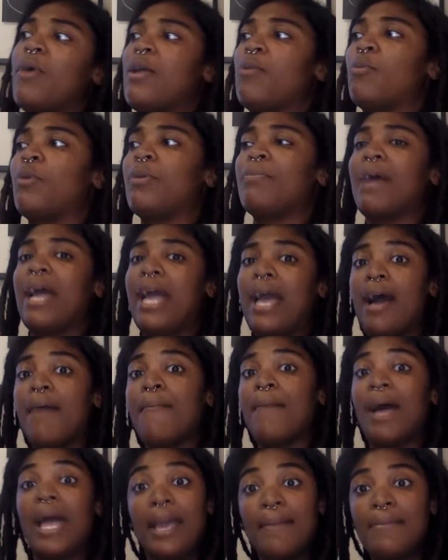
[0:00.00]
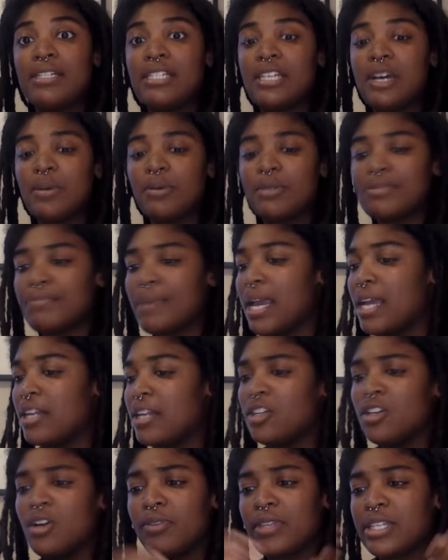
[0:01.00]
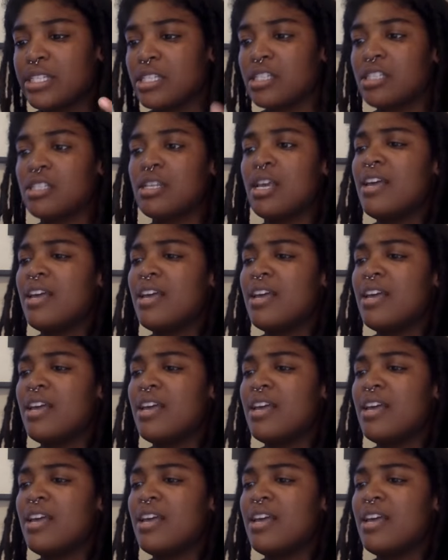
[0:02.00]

and when my, Miami Tail was made. You know, this is